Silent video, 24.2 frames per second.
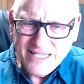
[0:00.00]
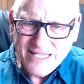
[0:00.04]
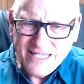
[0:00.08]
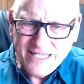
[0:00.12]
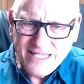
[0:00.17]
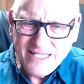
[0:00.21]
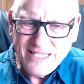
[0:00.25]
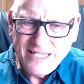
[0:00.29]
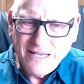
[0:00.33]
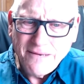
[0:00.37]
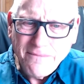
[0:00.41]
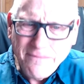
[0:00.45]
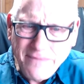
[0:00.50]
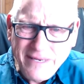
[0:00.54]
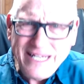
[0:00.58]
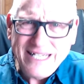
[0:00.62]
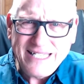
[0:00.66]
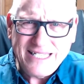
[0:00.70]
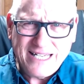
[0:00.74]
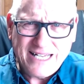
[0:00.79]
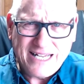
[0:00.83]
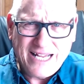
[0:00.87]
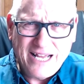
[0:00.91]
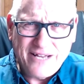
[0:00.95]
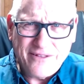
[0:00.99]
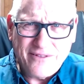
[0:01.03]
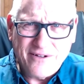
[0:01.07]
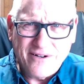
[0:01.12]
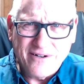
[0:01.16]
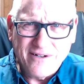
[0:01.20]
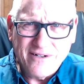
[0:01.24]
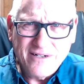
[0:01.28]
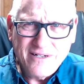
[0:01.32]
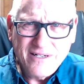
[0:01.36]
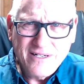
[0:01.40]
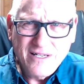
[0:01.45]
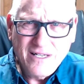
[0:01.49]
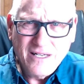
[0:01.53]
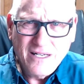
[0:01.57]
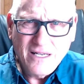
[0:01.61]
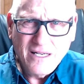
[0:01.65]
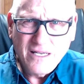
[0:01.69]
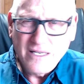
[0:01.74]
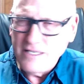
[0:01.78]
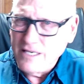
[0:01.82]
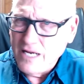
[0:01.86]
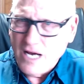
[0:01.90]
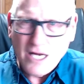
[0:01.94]
to meet together,
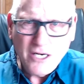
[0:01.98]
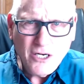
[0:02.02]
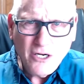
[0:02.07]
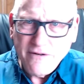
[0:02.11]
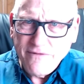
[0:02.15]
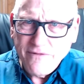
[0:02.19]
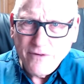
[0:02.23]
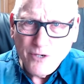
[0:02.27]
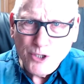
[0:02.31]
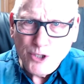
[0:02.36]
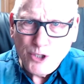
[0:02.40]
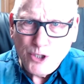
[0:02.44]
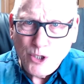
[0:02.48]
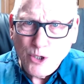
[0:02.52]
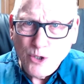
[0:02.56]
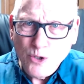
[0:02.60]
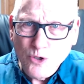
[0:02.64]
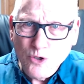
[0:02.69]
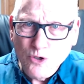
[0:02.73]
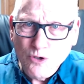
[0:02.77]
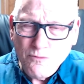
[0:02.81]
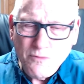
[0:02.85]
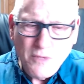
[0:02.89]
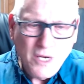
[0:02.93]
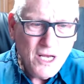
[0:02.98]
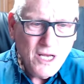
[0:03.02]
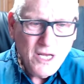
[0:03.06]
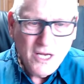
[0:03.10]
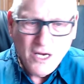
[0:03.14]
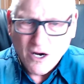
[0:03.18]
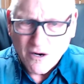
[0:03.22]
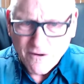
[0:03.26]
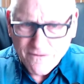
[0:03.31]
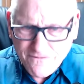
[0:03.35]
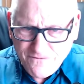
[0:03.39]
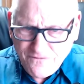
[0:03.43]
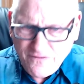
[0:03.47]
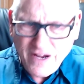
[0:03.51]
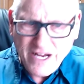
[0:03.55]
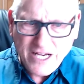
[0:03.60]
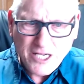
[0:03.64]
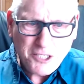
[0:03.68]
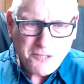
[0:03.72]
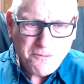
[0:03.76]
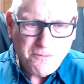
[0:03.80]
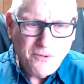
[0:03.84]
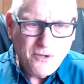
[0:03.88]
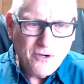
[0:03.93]
not over Zoom or
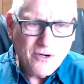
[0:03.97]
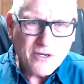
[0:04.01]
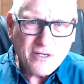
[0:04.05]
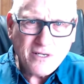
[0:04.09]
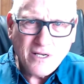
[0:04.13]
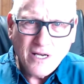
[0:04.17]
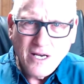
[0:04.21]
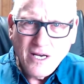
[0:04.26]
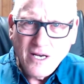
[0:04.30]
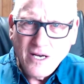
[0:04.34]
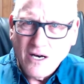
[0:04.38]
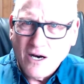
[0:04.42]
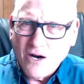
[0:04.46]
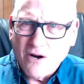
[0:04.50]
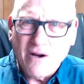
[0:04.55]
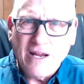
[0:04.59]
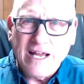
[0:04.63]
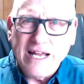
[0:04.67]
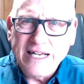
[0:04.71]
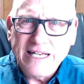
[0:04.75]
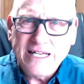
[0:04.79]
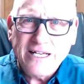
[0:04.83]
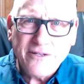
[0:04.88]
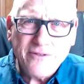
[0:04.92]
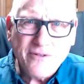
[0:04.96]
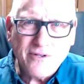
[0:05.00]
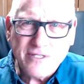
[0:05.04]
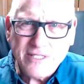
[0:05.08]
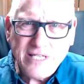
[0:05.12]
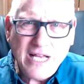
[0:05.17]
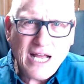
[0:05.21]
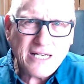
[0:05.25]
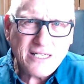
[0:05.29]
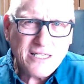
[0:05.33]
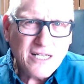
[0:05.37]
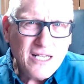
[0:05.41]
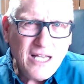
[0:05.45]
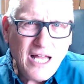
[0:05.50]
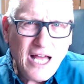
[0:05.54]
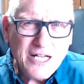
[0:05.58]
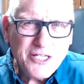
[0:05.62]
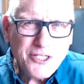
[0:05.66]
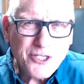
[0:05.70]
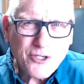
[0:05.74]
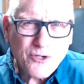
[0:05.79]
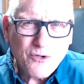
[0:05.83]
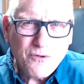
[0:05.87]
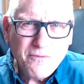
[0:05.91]
Facebook or any other
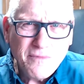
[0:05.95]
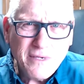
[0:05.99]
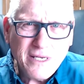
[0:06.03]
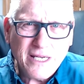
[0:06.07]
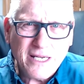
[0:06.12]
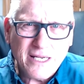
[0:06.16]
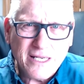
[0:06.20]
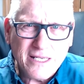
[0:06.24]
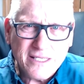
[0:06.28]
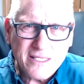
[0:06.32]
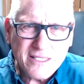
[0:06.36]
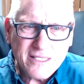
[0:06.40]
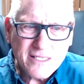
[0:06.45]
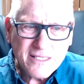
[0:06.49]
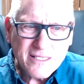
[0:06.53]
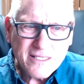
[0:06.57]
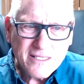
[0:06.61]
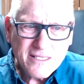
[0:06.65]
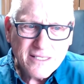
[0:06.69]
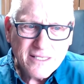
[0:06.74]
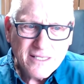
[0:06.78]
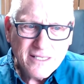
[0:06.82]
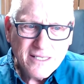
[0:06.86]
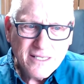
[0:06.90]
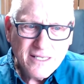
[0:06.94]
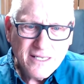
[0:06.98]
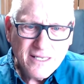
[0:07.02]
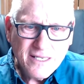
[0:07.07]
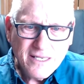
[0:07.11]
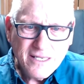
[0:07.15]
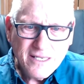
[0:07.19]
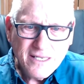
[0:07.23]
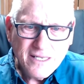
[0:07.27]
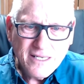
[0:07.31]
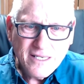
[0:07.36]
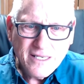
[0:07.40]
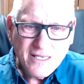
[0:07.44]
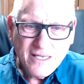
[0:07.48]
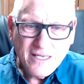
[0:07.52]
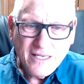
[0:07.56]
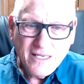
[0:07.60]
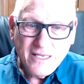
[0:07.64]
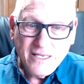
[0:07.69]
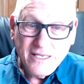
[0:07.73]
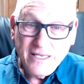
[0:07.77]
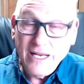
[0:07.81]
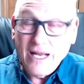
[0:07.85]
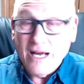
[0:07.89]
technological means.
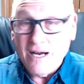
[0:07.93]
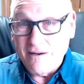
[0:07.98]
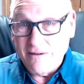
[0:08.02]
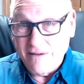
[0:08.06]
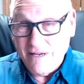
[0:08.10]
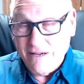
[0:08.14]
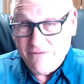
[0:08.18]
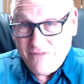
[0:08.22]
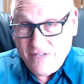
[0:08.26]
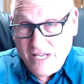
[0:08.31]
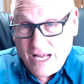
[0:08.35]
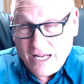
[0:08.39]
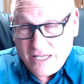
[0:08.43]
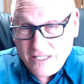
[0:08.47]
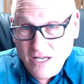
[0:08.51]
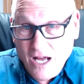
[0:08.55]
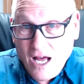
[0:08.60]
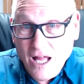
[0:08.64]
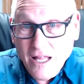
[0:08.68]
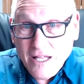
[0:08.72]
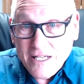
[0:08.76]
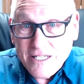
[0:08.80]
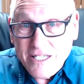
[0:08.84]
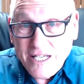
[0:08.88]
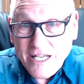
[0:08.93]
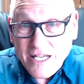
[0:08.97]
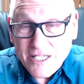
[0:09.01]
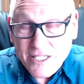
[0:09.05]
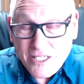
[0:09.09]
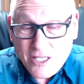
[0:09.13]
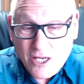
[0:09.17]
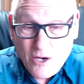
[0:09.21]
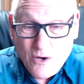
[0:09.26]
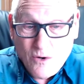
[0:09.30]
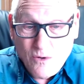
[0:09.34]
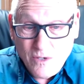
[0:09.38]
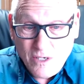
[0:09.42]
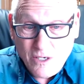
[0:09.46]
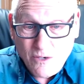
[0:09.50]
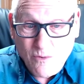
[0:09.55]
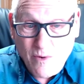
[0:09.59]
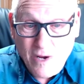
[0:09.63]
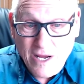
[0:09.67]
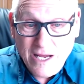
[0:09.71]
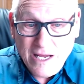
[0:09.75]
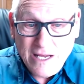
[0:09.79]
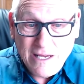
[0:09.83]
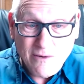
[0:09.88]
Now, if technology is the only
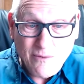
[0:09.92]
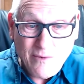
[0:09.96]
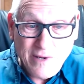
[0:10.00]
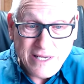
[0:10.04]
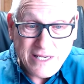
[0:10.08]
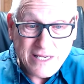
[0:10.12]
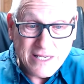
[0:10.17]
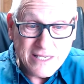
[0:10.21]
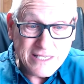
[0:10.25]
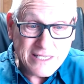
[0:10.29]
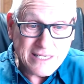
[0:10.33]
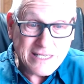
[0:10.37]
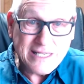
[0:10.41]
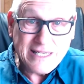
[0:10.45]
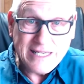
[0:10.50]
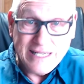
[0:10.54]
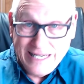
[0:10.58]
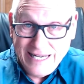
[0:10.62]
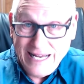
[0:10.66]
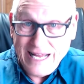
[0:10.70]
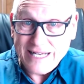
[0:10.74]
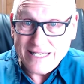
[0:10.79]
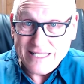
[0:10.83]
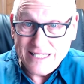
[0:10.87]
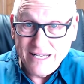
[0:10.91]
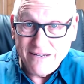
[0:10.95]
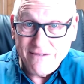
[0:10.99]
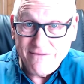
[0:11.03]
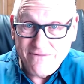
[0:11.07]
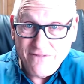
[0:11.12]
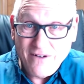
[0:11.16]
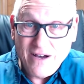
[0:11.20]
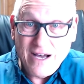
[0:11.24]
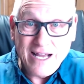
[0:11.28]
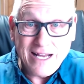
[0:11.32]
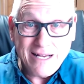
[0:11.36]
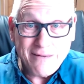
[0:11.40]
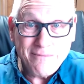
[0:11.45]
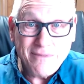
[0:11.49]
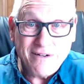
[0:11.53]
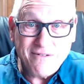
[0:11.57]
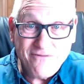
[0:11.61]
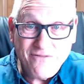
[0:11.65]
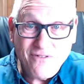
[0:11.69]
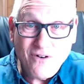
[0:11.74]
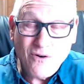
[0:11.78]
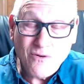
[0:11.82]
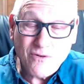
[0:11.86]
way we can connect and find, but
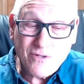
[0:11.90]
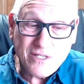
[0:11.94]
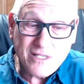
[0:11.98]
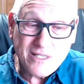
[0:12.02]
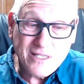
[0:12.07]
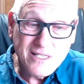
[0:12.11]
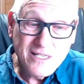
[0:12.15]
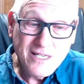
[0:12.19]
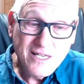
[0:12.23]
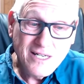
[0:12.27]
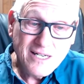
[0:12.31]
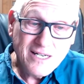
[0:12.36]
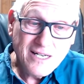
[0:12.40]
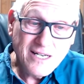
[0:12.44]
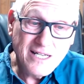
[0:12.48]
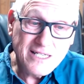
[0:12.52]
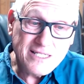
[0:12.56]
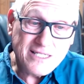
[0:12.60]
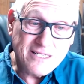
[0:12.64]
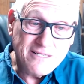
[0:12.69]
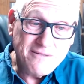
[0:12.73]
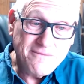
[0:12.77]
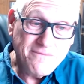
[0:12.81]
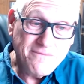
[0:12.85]
folks, listen,